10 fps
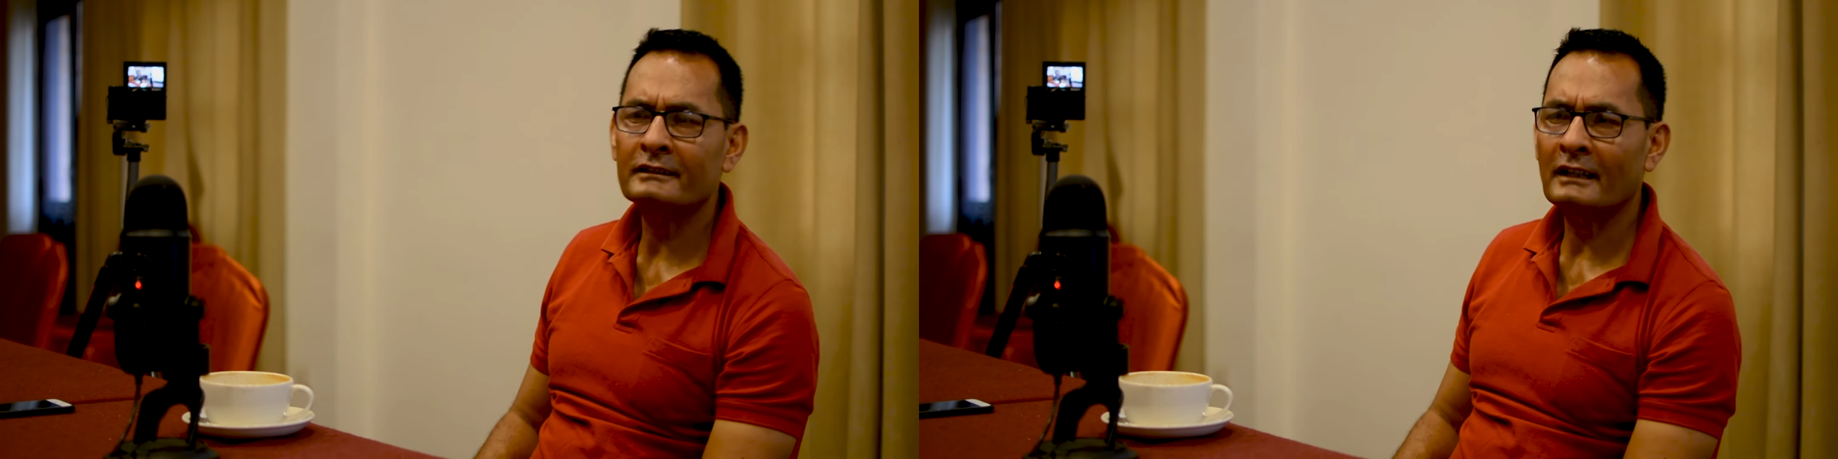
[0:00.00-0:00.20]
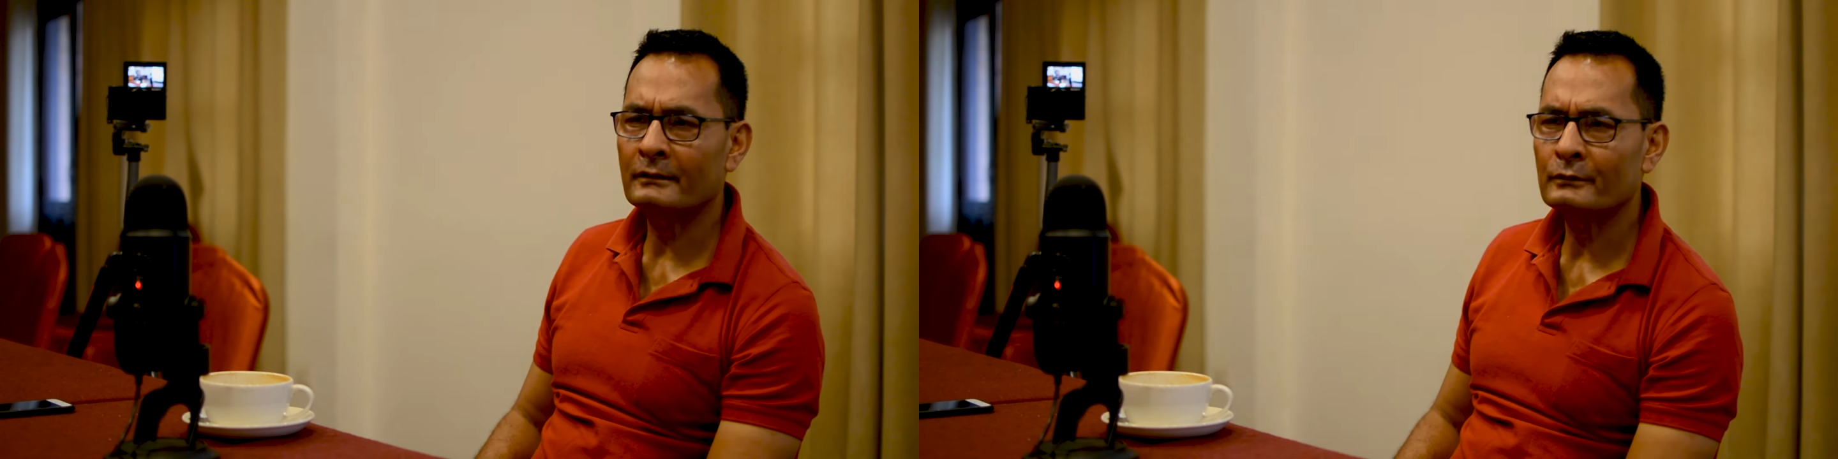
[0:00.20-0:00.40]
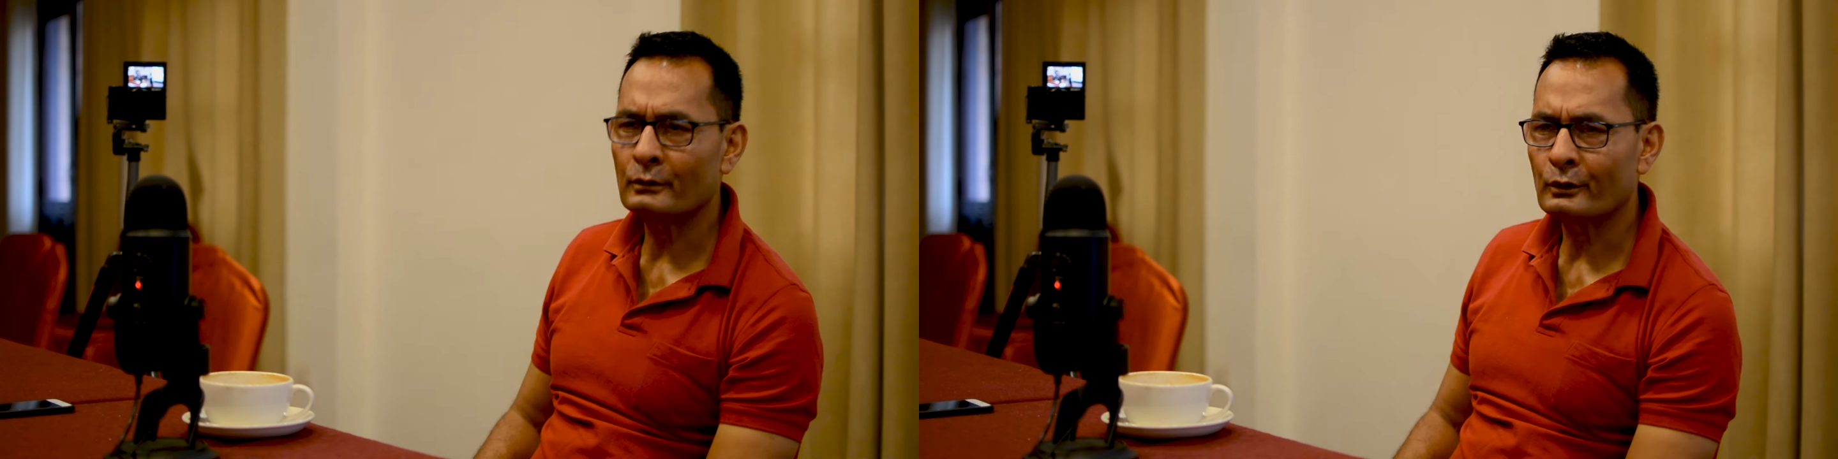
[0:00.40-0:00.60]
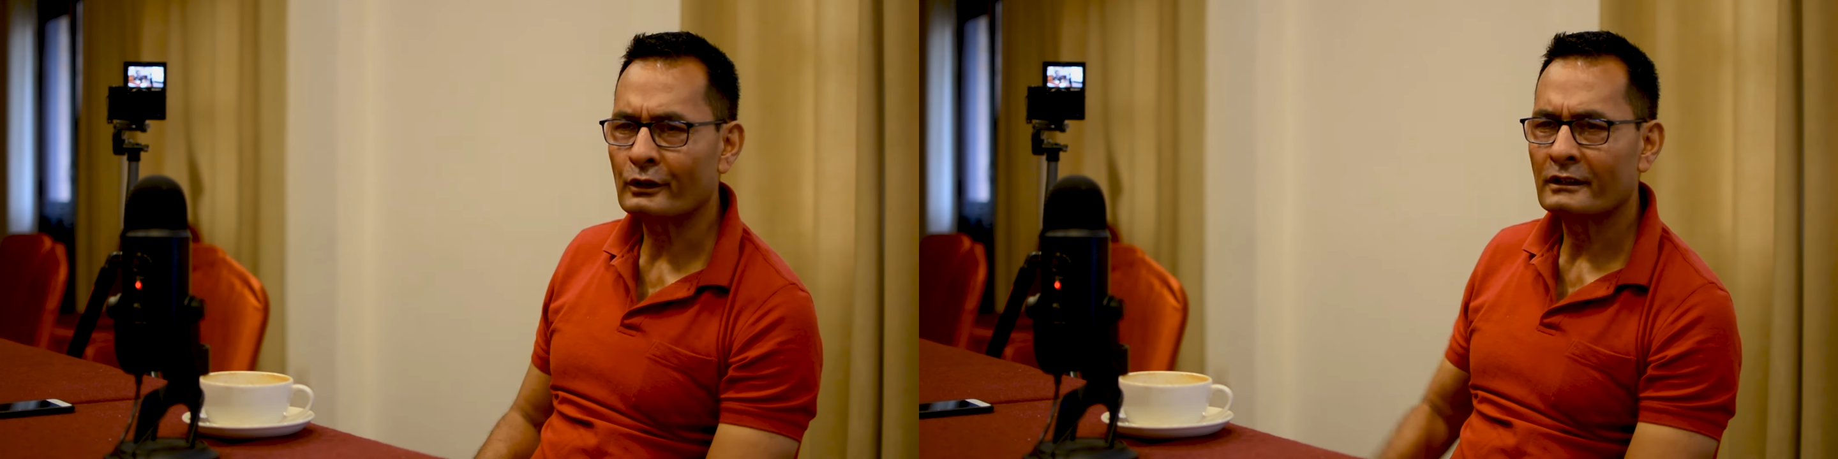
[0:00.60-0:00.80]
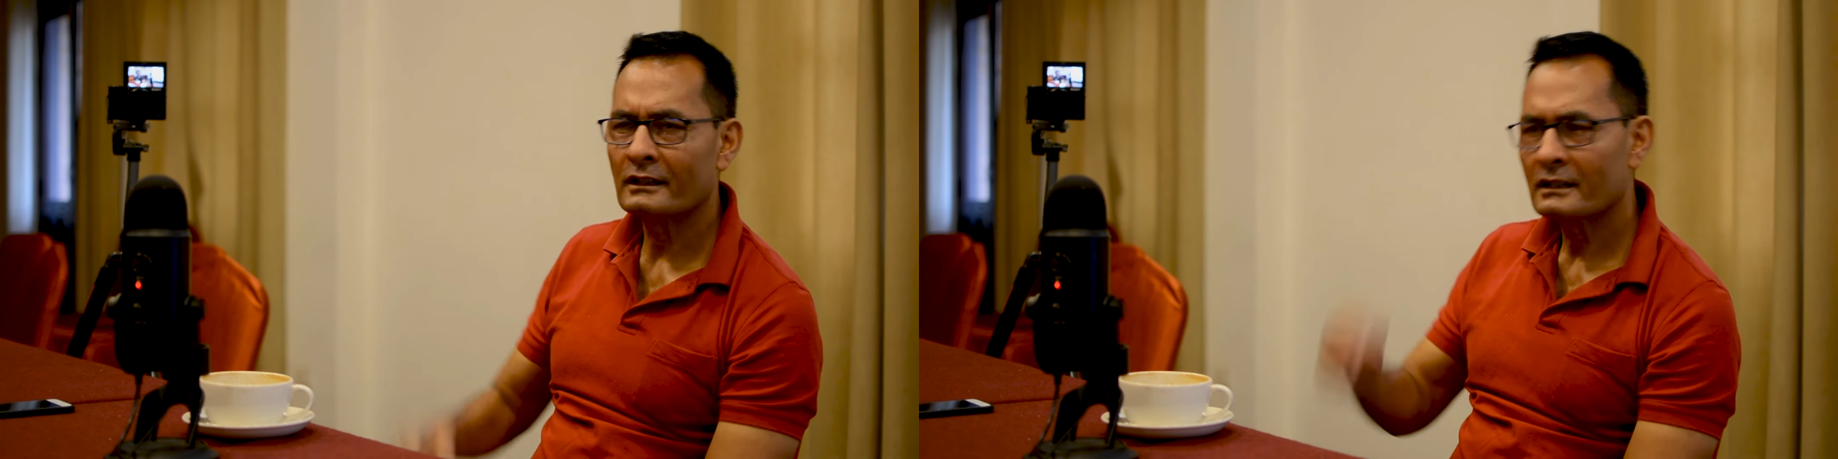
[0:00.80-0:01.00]
incentive in
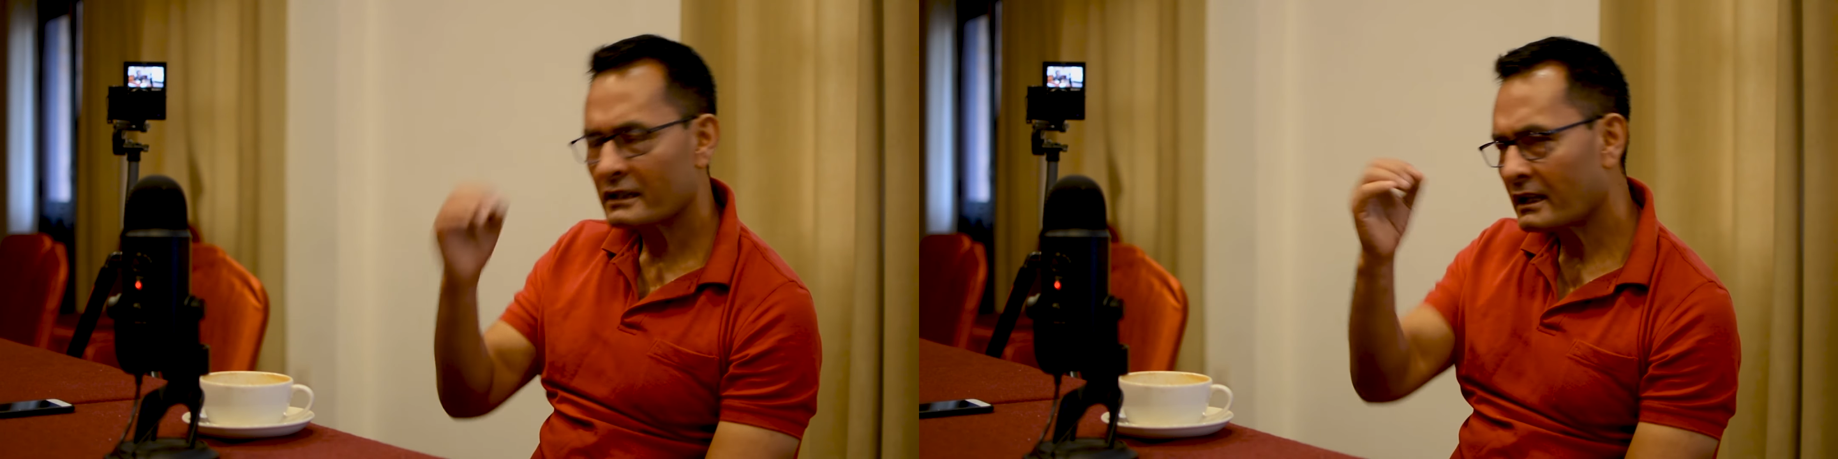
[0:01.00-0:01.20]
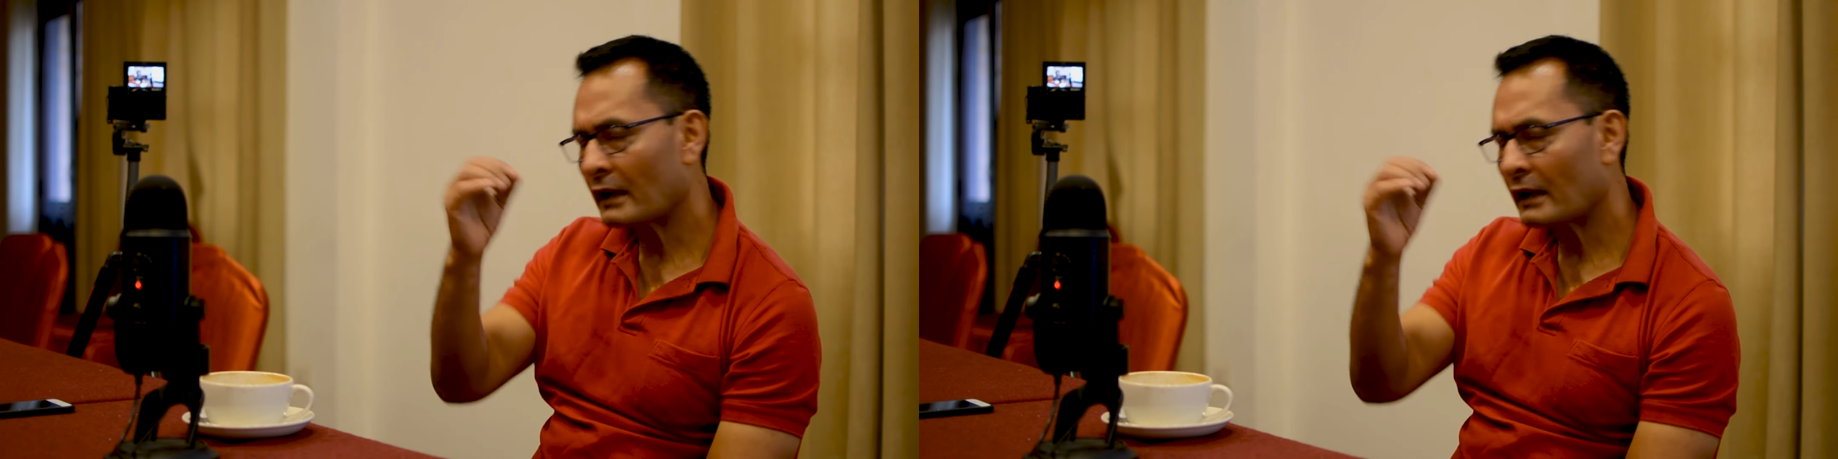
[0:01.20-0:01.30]
the world.